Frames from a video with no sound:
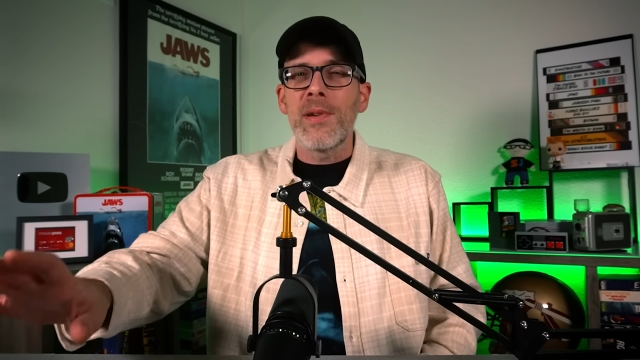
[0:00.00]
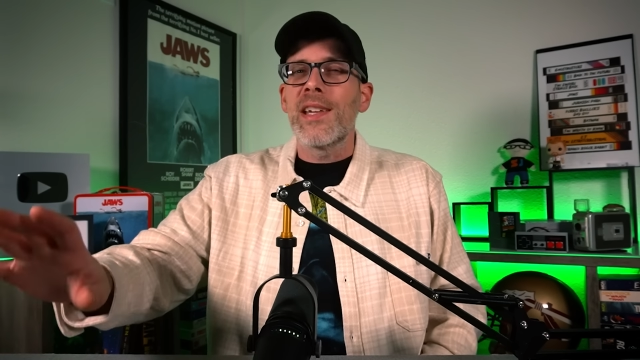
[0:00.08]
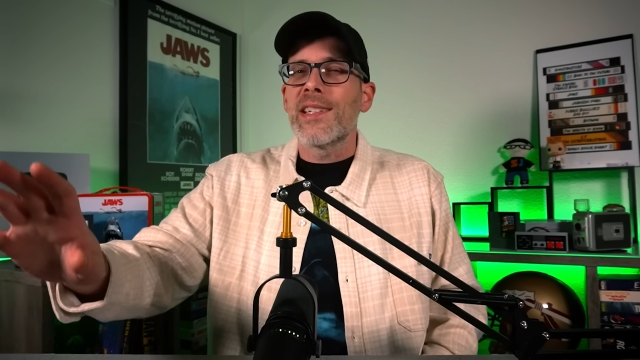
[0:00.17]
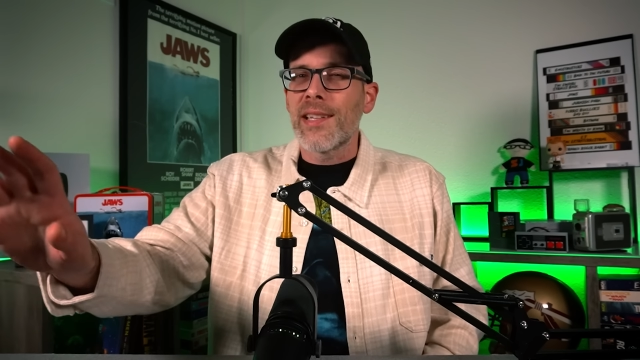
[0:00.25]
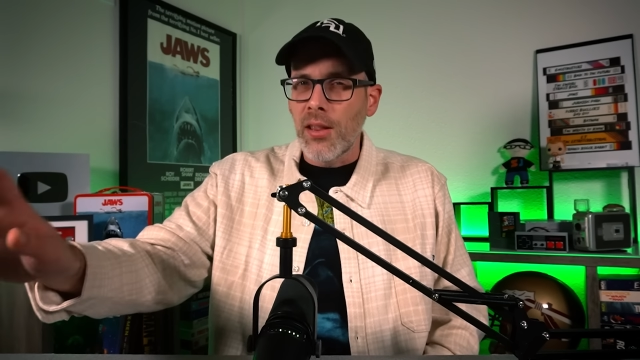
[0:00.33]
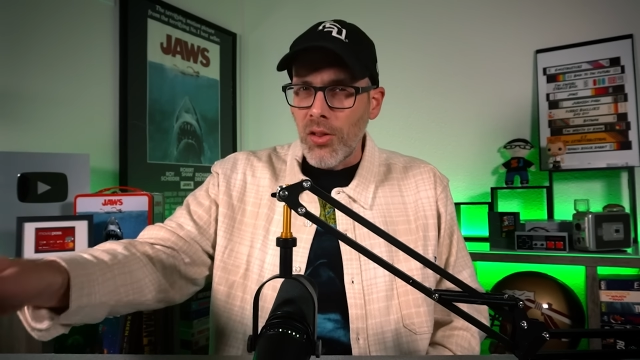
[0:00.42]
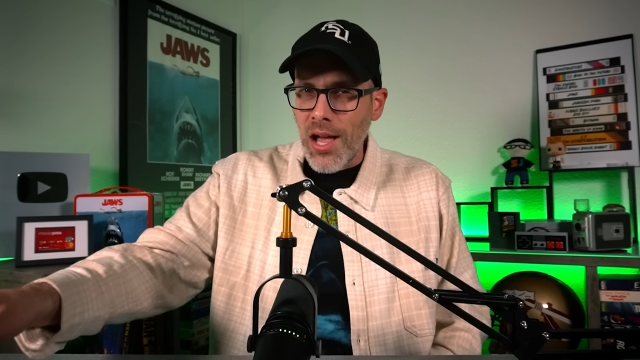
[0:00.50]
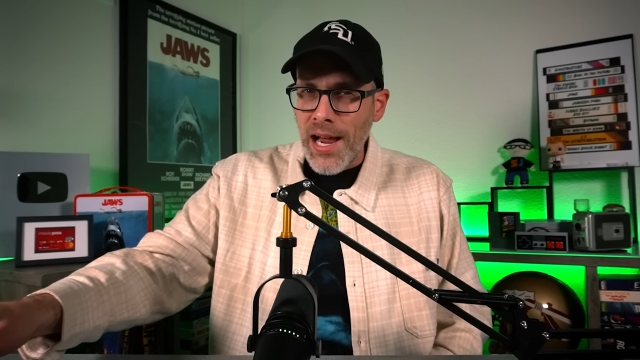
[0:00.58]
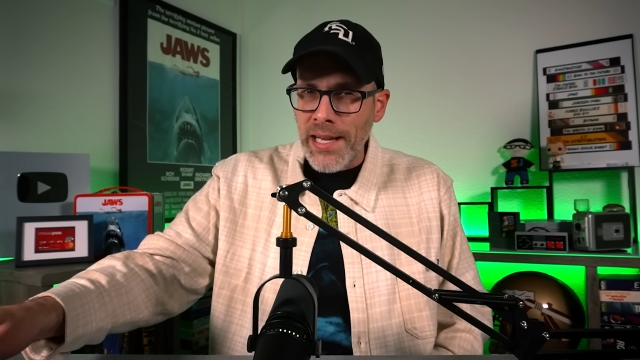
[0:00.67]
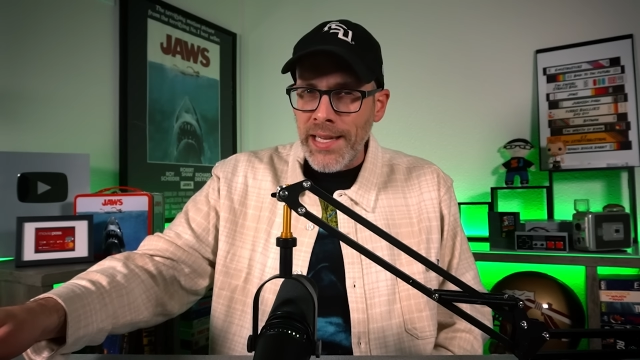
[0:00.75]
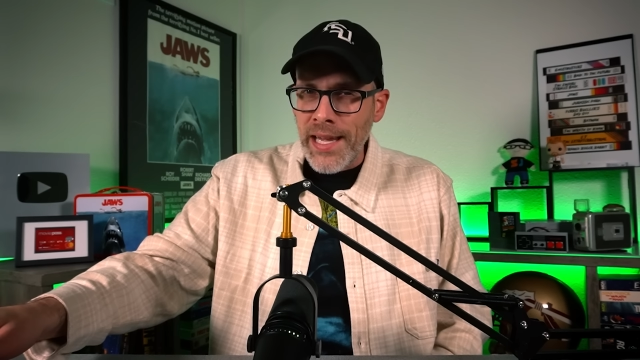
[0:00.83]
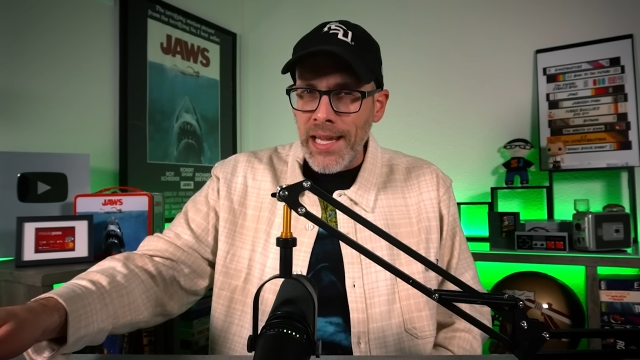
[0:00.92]
Beast and The
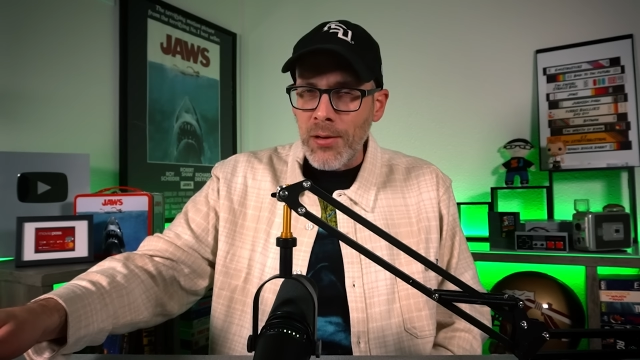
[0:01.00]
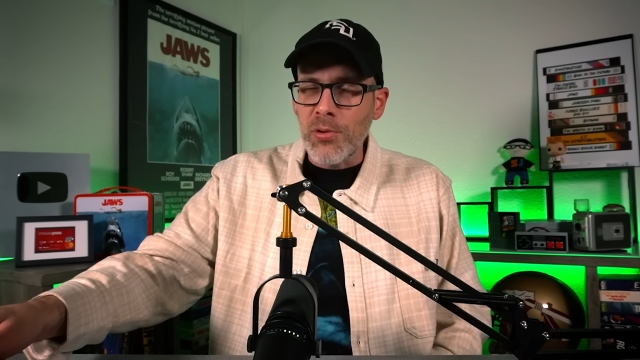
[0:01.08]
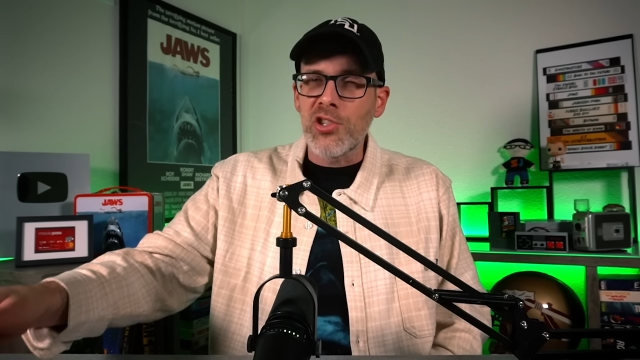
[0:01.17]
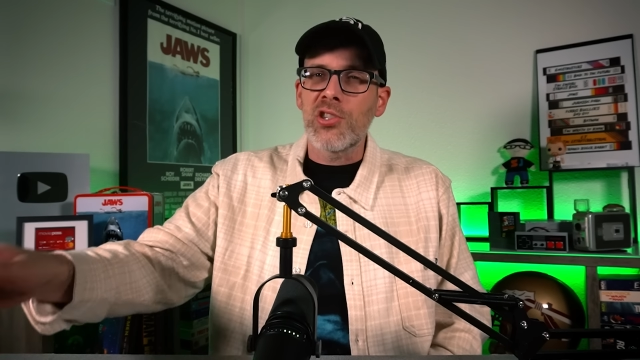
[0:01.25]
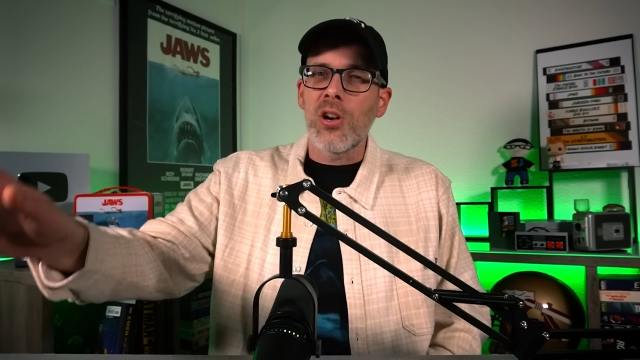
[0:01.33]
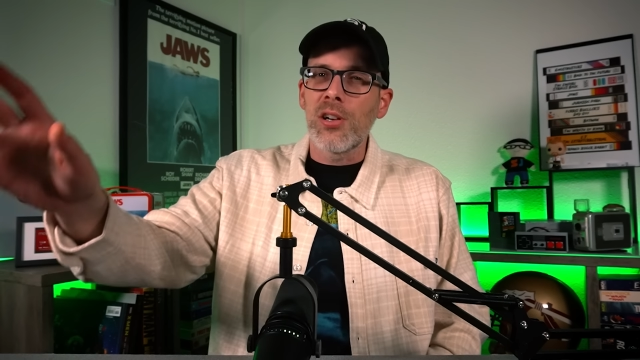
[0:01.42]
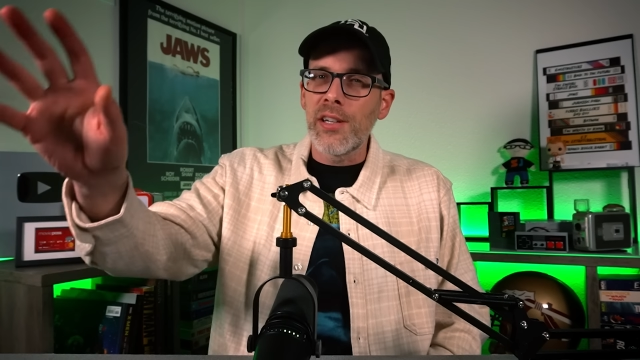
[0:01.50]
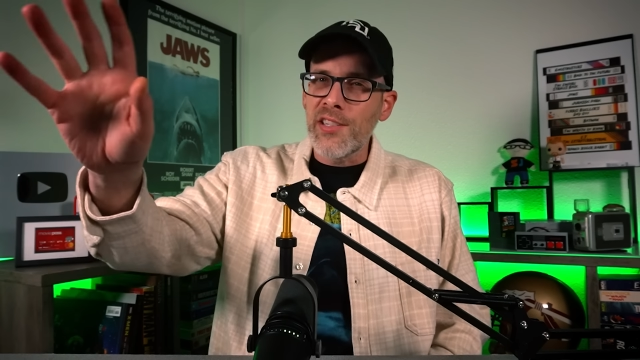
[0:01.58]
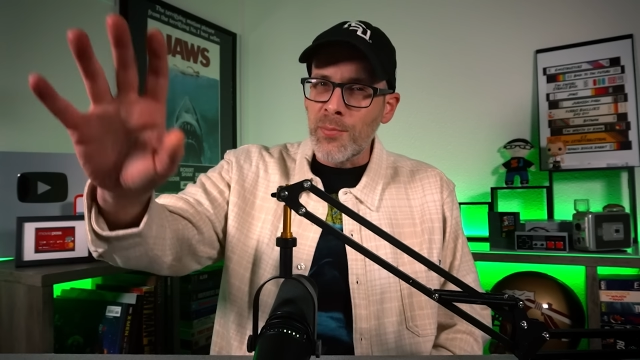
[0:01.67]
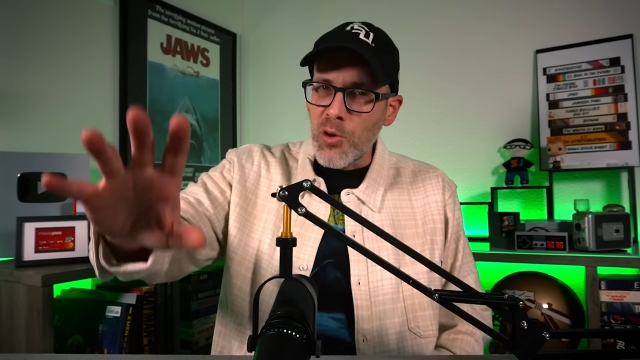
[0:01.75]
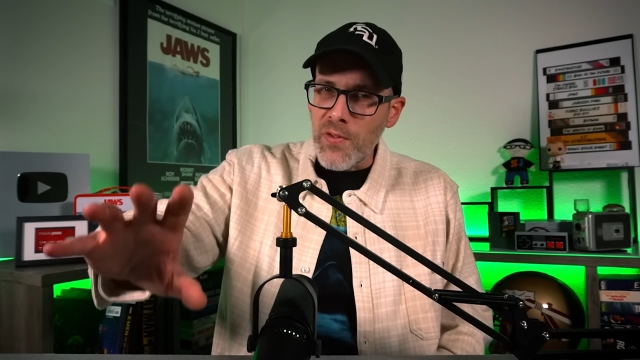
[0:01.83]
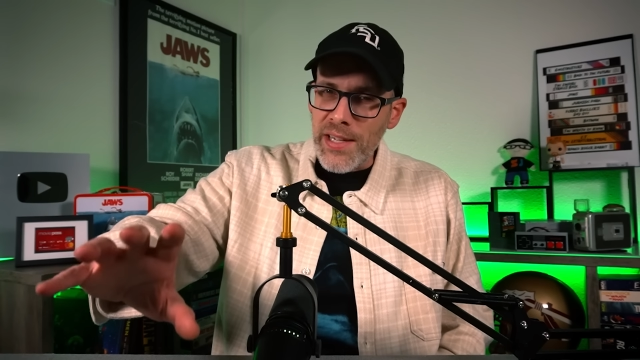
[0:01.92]
Lion King, which started
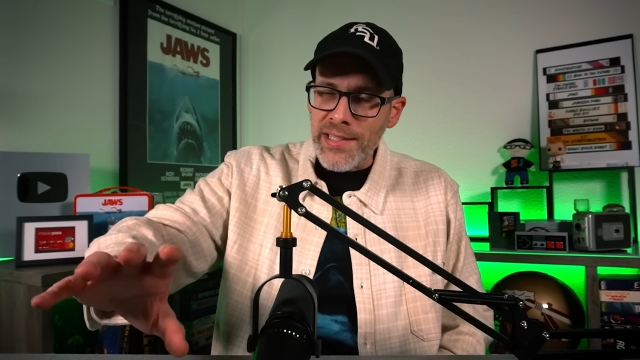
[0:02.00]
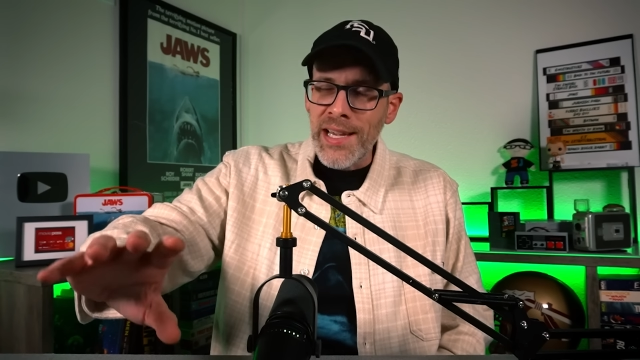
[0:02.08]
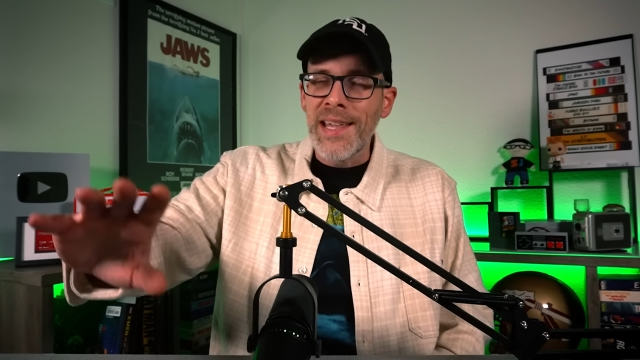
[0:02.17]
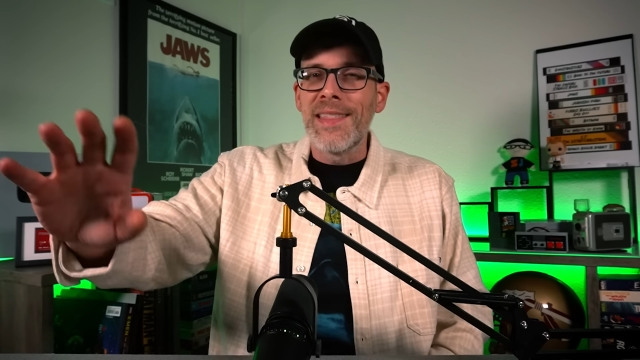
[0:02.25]
as movies,